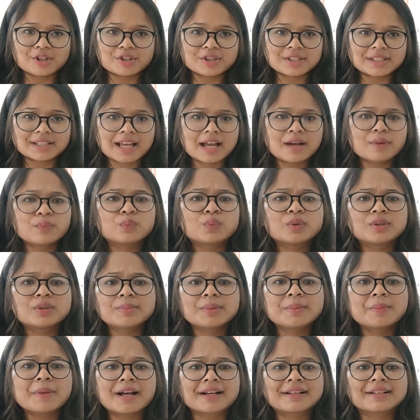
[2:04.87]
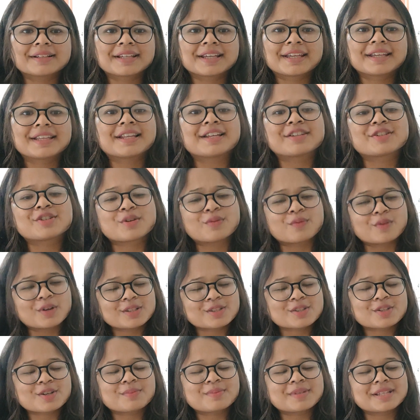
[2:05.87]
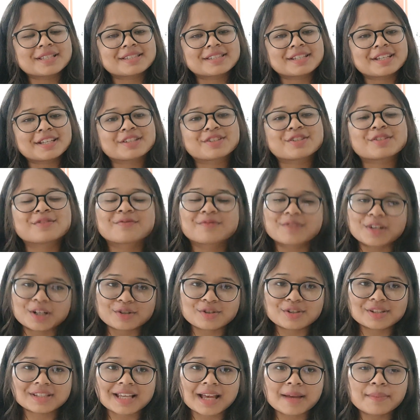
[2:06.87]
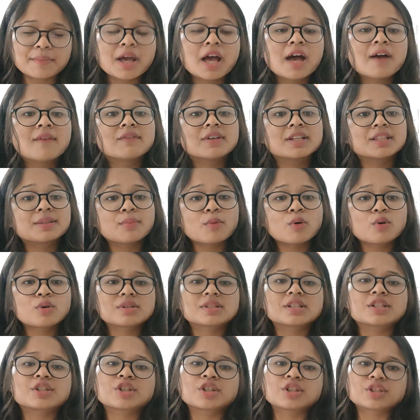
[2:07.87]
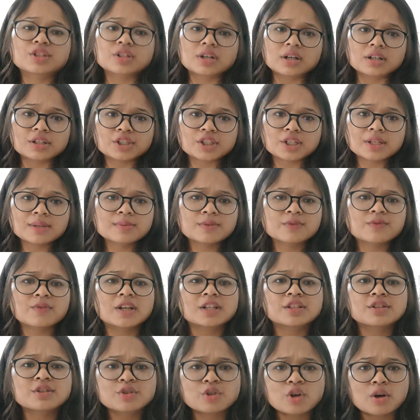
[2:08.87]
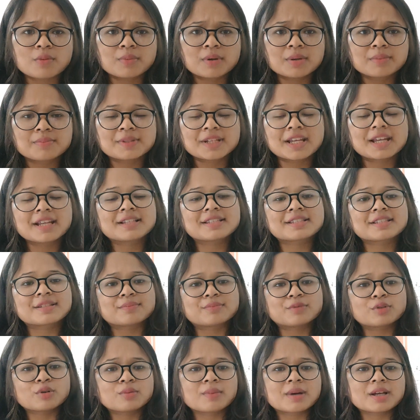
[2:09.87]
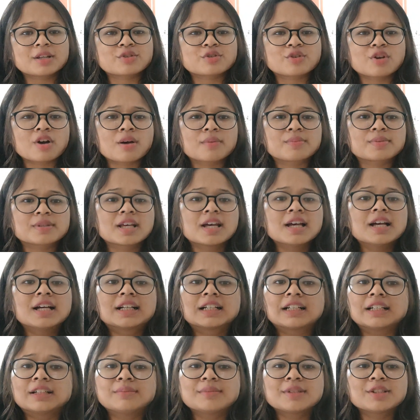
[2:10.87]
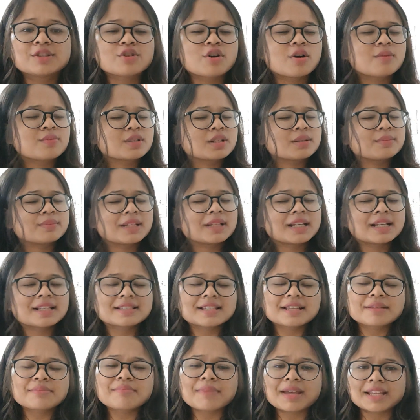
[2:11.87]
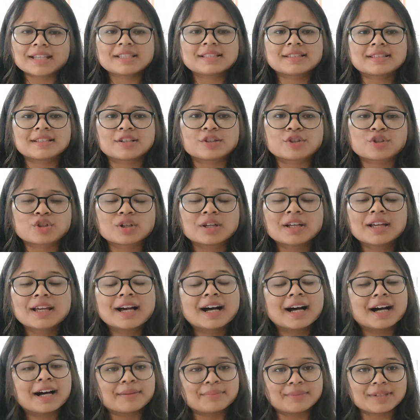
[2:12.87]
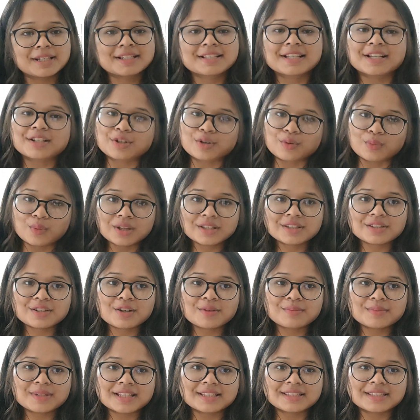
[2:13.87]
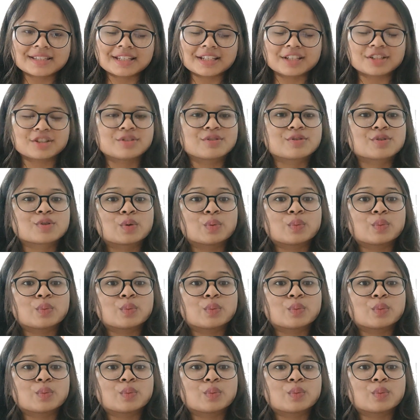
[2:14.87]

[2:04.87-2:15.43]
Freshers Camp. We'll be back again at your one-stop destination Freshers Camp with more such internships, fresher job updates, diploma jobs, government jobs updates and many such updates at your one-stop destination.